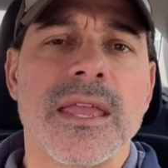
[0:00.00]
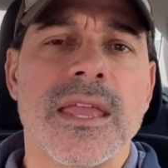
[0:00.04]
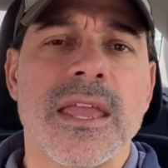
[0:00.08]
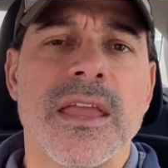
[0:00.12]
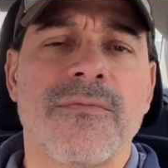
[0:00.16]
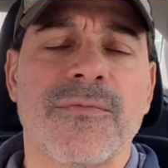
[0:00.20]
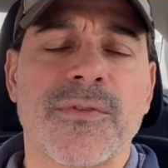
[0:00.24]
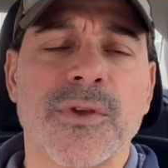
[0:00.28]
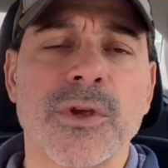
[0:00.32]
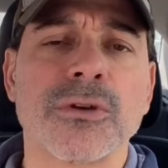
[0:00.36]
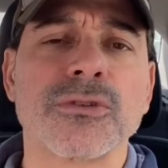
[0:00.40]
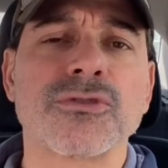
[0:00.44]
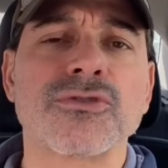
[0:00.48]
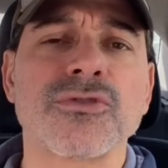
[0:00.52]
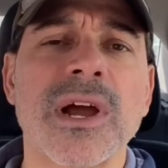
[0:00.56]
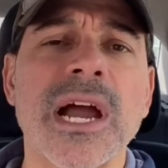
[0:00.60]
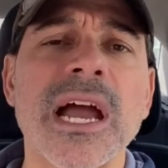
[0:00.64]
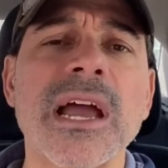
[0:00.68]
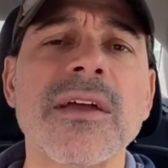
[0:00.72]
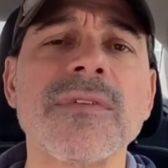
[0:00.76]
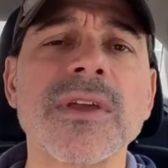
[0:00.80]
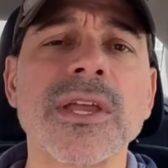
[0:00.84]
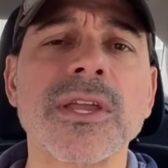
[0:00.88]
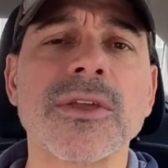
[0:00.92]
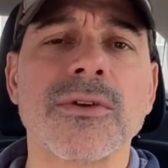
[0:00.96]
If you're
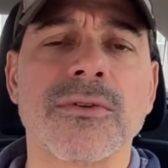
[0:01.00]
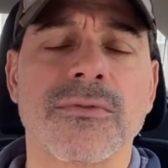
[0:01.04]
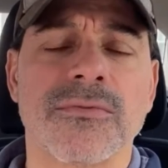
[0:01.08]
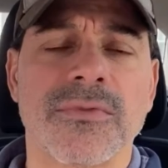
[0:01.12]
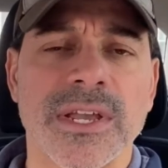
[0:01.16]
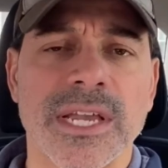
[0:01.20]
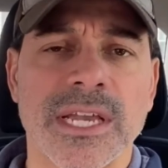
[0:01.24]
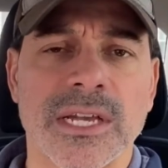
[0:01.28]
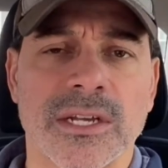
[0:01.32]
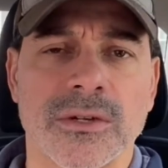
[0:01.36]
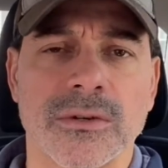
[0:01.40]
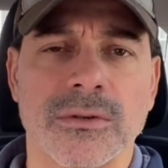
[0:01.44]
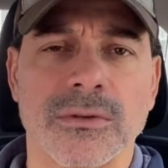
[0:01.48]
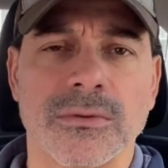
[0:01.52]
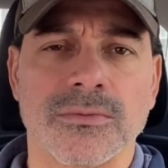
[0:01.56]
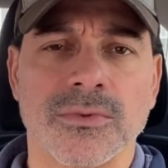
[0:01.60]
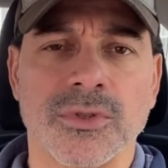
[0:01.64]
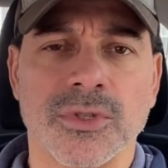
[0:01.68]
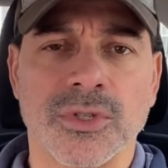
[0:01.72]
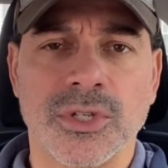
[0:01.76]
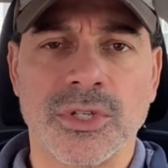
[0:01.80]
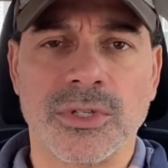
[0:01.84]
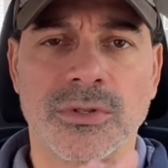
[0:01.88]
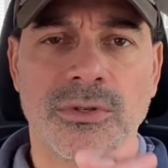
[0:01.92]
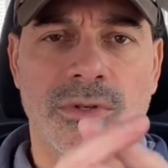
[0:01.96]
driving your vehicle,
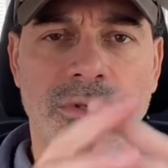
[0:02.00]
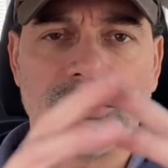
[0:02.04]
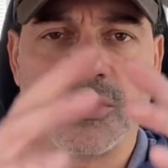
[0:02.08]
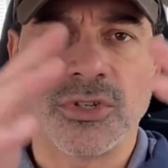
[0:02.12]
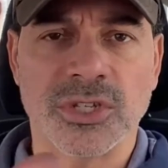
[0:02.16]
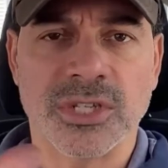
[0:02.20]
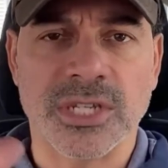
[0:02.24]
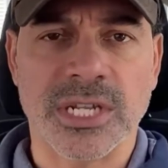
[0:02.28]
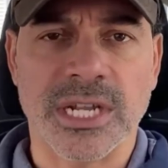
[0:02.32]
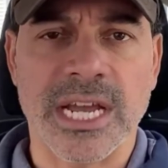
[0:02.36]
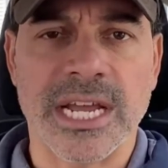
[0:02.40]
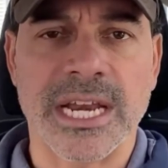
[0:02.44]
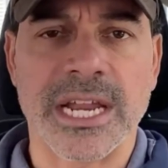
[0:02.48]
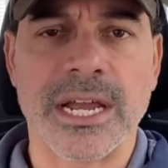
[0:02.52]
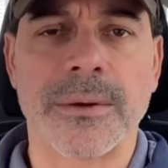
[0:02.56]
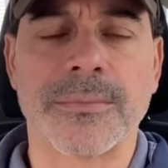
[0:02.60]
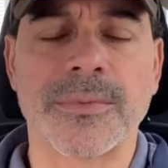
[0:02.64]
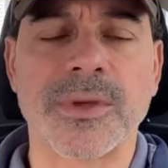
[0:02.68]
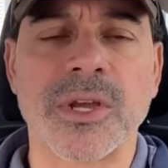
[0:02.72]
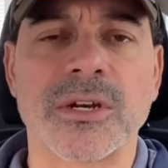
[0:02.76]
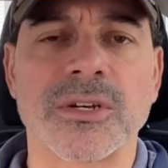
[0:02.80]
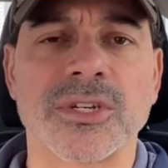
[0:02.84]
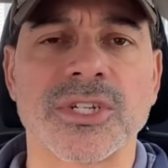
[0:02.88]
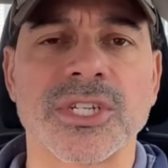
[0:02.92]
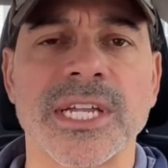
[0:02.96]
just to kind of help
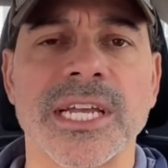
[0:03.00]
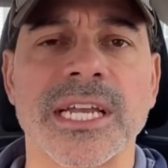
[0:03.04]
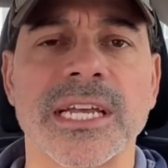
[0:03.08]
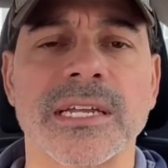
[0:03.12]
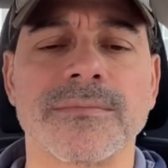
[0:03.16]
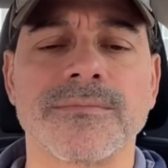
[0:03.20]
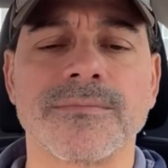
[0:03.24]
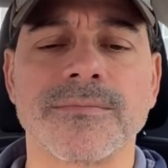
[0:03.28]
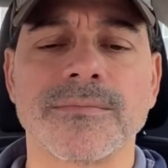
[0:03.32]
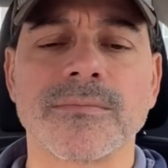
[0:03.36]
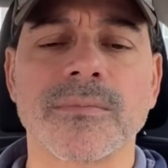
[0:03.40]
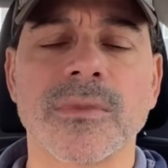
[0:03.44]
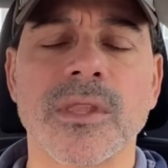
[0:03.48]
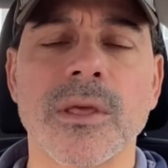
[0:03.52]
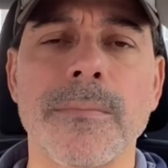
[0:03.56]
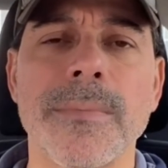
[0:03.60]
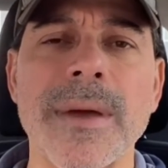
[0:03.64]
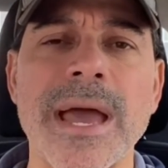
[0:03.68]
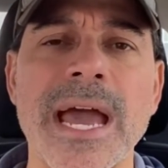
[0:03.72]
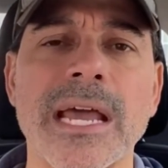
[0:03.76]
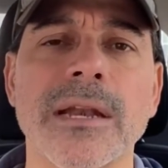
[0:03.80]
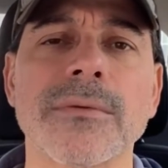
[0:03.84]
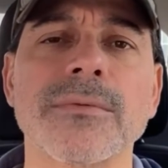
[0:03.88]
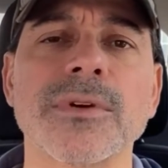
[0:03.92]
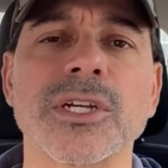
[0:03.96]
you understand, the
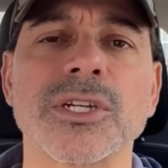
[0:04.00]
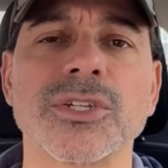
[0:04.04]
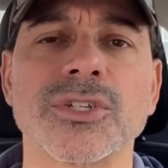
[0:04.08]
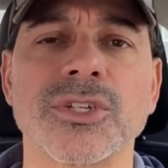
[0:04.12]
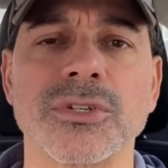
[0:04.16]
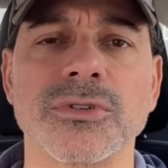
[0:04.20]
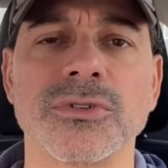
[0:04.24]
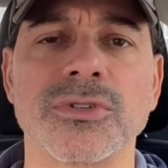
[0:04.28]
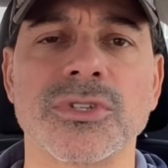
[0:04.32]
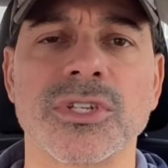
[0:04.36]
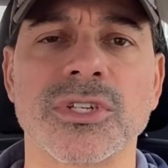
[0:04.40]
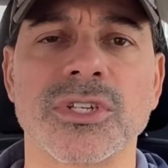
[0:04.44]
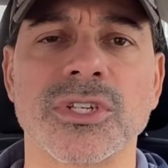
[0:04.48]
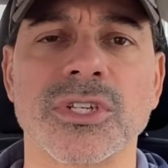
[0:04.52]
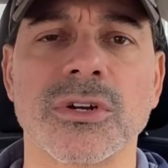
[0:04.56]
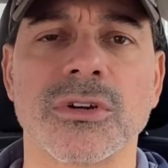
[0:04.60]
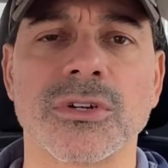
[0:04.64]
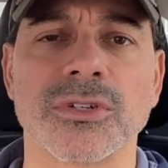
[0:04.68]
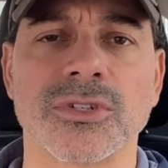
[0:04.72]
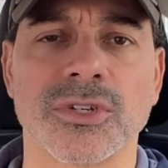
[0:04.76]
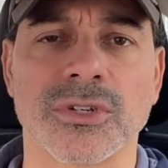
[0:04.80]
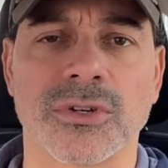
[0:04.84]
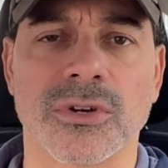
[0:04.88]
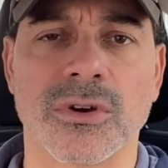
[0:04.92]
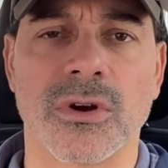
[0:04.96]
battery is used to
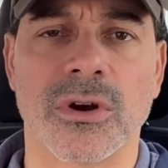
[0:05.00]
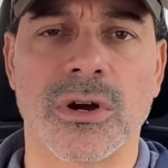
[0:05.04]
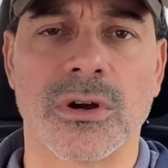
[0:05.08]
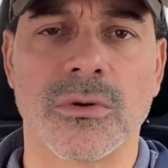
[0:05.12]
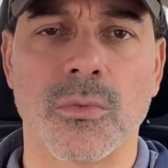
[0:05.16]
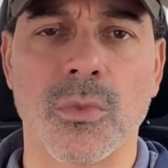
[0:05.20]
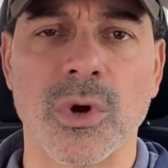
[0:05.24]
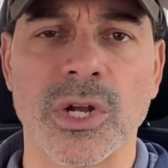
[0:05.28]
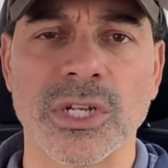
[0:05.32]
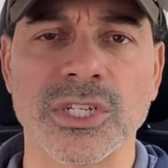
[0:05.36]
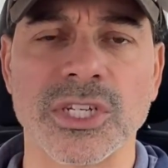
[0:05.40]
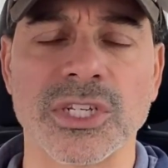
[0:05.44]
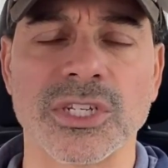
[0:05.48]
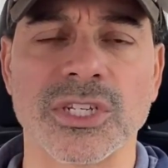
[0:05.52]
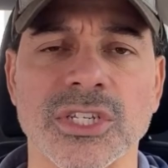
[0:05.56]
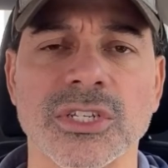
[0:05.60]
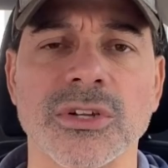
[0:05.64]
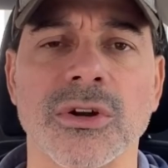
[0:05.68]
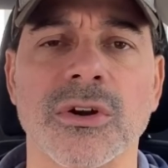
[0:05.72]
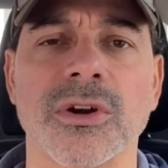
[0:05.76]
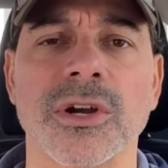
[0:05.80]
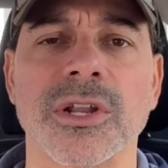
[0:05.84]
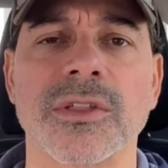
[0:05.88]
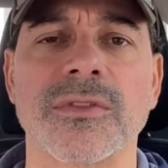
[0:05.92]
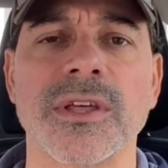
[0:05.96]
start your car. Once
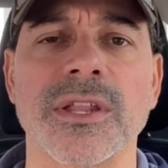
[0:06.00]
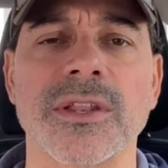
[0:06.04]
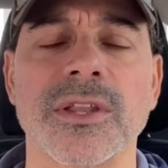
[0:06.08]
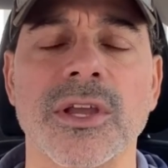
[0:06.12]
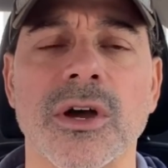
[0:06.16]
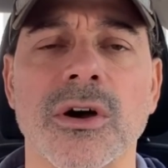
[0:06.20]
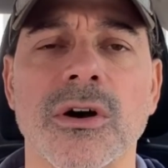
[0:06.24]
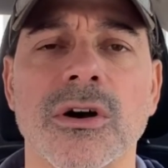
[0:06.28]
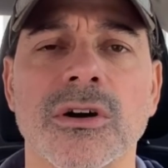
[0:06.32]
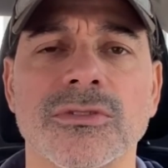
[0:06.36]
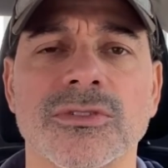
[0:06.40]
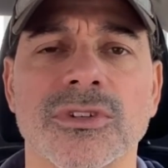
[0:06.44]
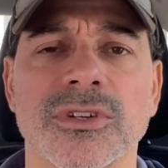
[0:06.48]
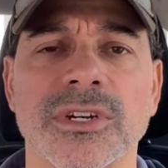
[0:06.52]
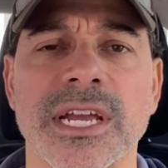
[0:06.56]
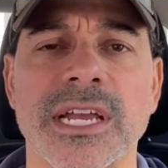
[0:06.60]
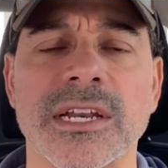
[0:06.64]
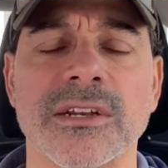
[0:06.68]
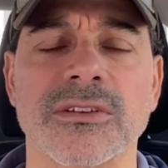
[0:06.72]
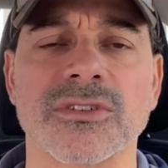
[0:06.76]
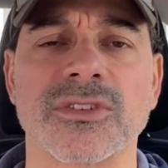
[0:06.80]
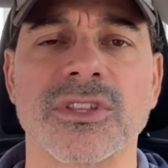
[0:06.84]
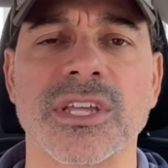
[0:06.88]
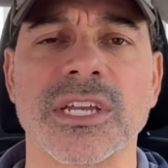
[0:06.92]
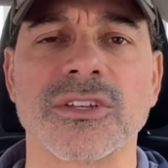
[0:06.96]
started, then the
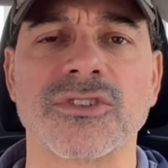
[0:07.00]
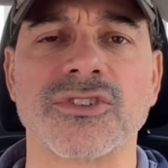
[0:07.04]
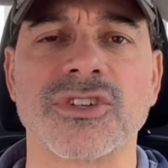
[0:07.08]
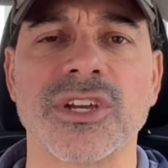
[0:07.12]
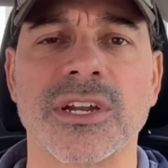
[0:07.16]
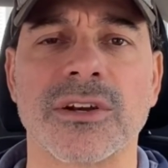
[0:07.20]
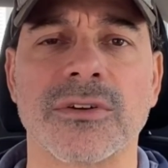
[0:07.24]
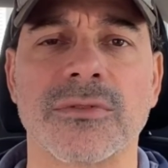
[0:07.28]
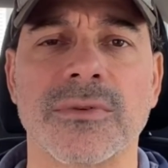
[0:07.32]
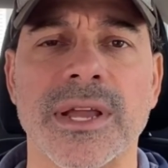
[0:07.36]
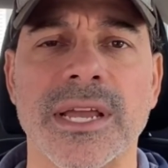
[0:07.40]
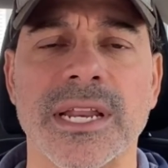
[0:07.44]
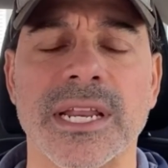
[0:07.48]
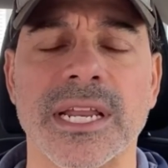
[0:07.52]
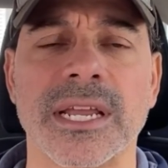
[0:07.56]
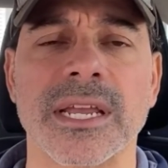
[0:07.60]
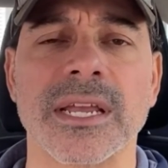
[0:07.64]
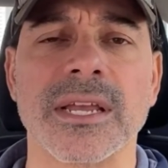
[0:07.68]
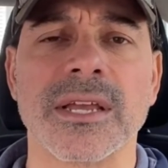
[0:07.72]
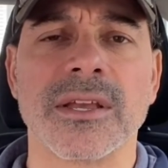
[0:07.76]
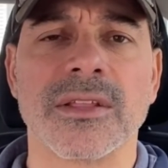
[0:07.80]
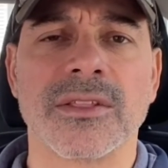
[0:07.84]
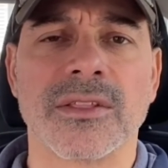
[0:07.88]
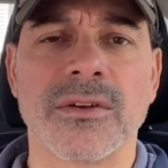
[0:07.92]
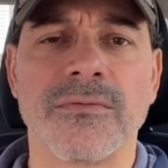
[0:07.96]
alternator is then generating
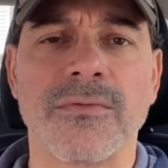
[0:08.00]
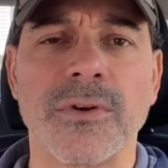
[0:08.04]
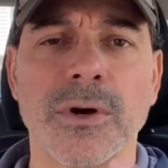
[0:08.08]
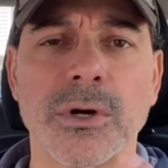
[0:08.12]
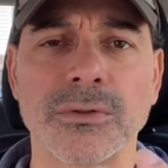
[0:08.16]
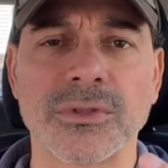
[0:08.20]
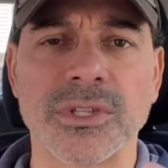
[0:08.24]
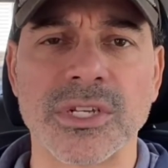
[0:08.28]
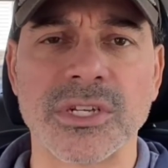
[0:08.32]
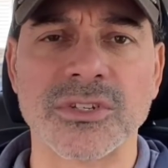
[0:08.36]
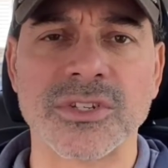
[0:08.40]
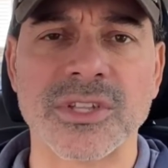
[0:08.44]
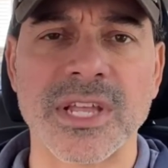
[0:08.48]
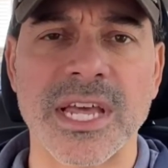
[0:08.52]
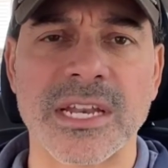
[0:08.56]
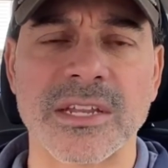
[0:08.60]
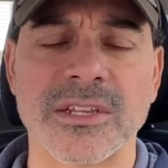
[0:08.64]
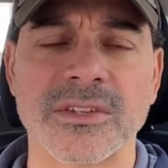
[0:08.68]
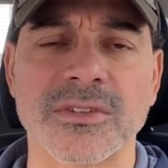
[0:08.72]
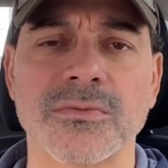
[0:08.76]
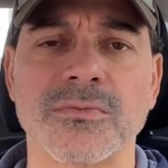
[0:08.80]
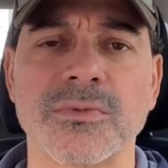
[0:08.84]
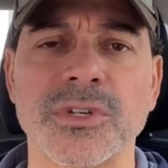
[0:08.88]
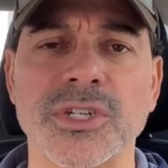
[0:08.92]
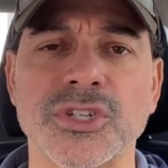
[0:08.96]
the voltage that
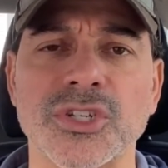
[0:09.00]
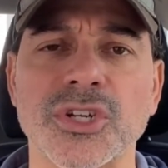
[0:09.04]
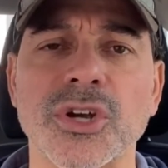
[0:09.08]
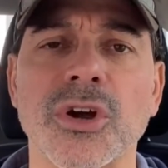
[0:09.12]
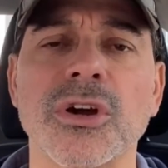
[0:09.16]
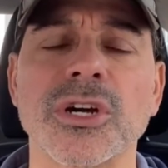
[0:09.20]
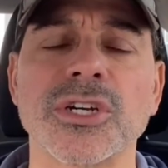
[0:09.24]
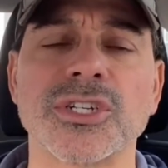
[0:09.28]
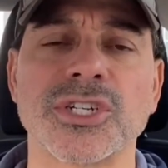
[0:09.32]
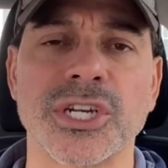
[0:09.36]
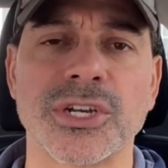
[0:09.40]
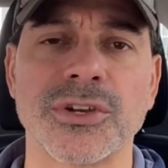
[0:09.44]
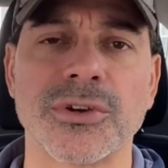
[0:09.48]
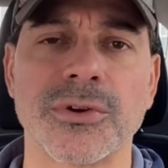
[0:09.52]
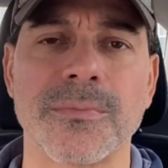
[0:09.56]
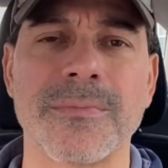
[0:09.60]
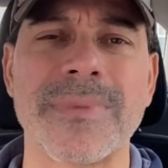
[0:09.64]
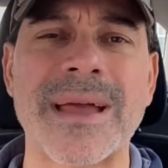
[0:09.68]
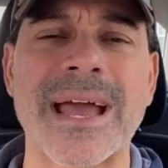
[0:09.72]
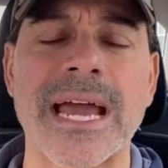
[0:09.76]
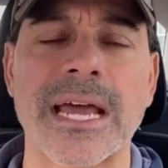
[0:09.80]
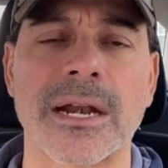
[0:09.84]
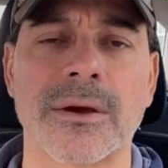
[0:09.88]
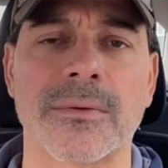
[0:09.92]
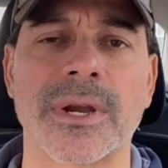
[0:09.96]
is recharging your
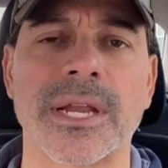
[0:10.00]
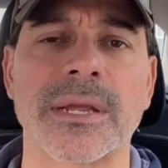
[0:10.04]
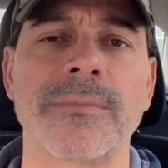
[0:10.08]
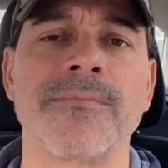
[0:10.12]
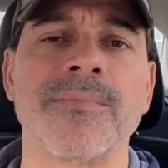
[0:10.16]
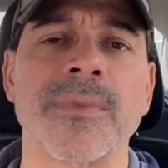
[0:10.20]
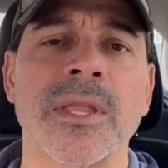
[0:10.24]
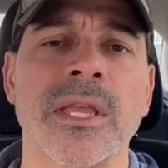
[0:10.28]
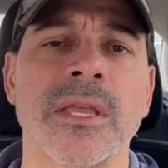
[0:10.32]
battery.